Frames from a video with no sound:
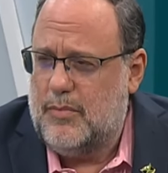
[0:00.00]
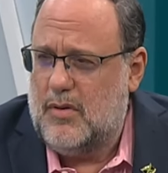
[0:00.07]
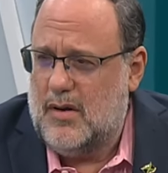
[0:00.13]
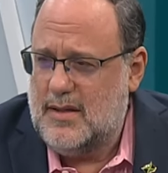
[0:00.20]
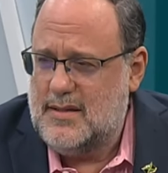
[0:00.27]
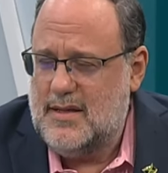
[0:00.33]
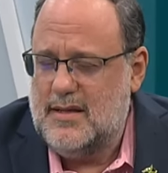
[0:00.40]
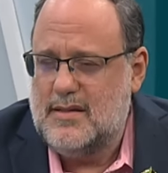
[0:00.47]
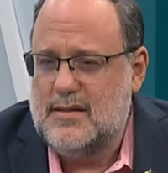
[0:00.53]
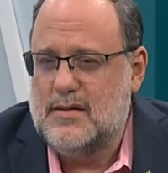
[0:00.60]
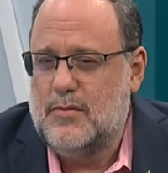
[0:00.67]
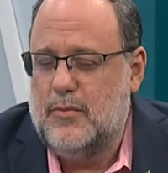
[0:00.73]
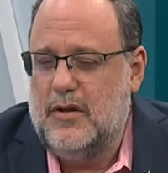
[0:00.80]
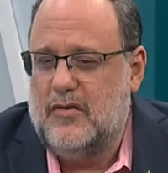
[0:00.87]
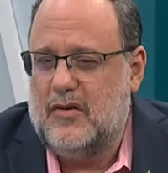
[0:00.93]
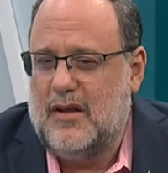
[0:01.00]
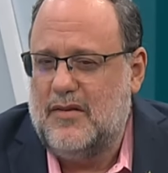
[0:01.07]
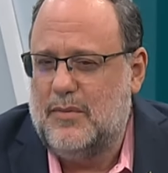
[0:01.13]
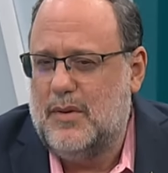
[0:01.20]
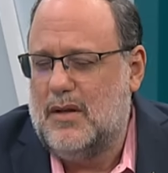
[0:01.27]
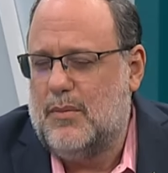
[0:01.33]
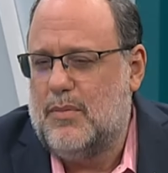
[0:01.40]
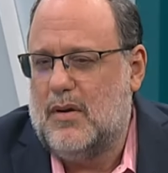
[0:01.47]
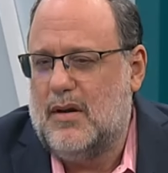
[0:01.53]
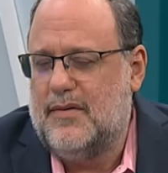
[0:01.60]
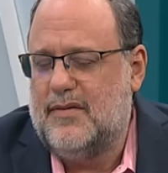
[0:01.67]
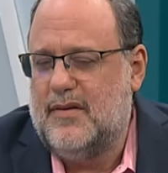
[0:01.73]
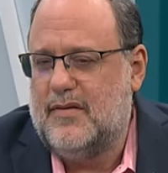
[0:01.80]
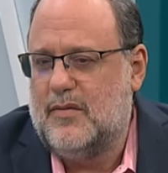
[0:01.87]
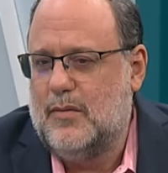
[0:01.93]
process, which has been a
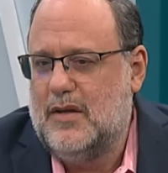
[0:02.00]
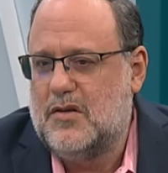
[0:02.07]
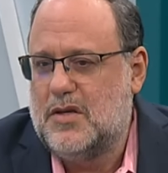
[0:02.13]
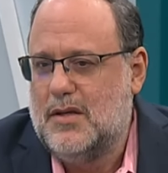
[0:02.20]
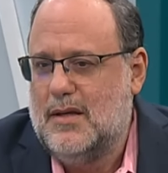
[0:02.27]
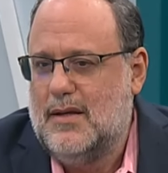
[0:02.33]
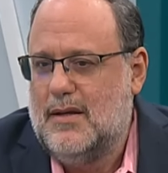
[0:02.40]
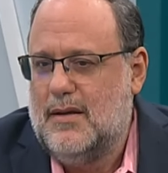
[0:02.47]
process which